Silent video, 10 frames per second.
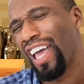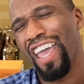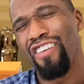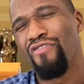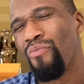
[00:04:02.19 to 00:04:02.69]

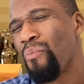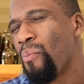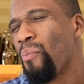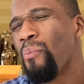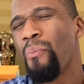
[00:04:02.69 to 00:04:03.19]
a
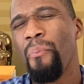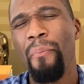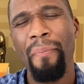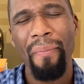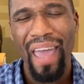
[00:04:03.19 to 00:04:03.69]

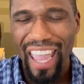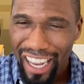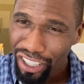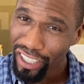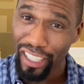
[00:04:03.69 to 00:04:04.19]

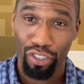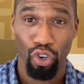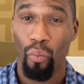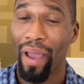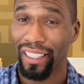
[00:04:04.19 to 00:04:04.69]
majorly
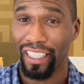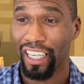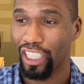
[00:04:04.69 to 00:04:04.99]
traumatic